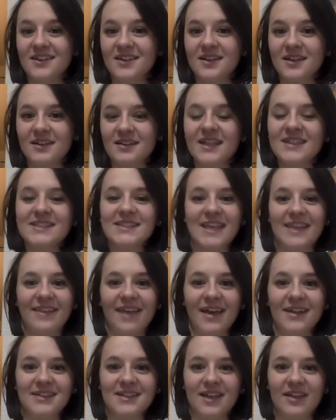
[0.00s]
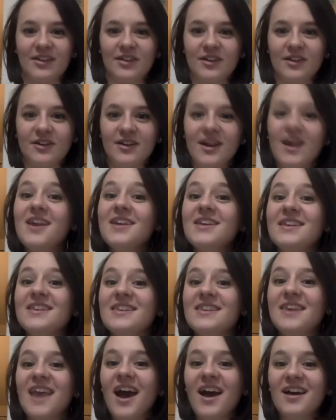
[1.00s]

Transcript: Let's say that together. Yeah.